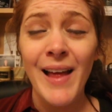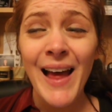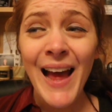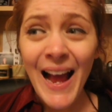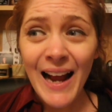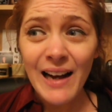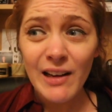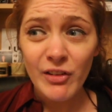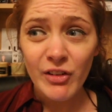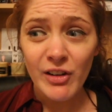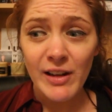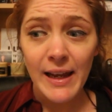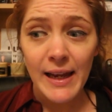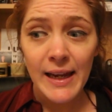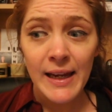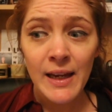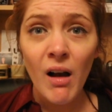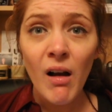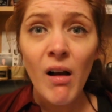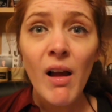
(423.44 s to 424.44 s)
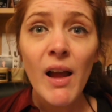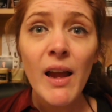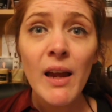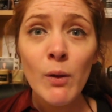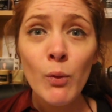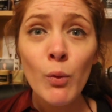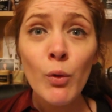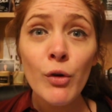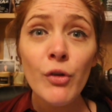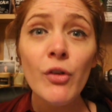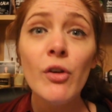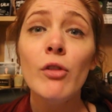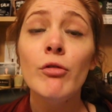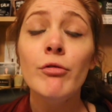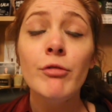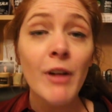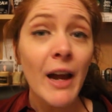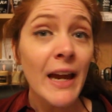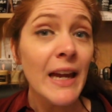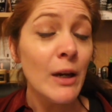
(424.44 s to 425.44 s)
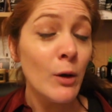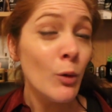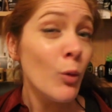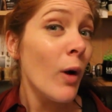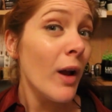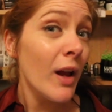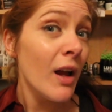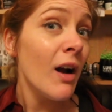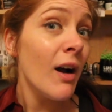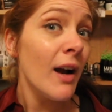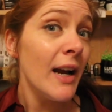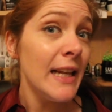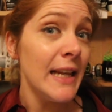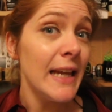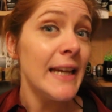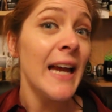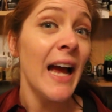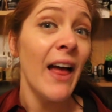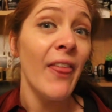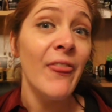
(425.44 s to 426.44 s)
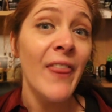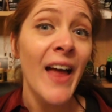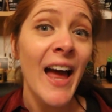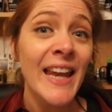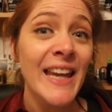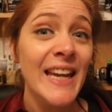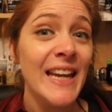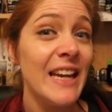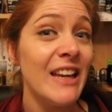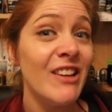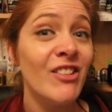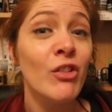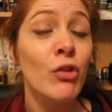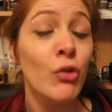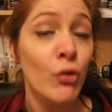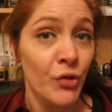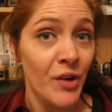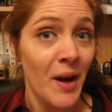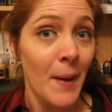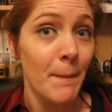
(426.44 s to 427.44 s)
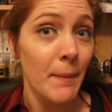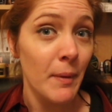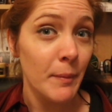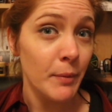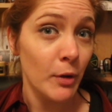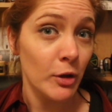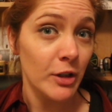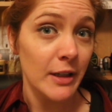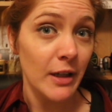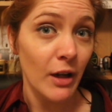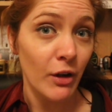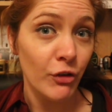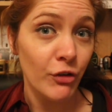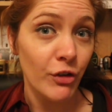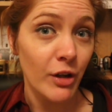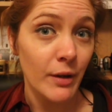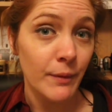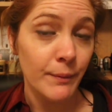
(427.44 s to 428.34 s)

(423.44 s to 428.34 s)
that actually I would rate quite highly, and that is Tramp body lotion.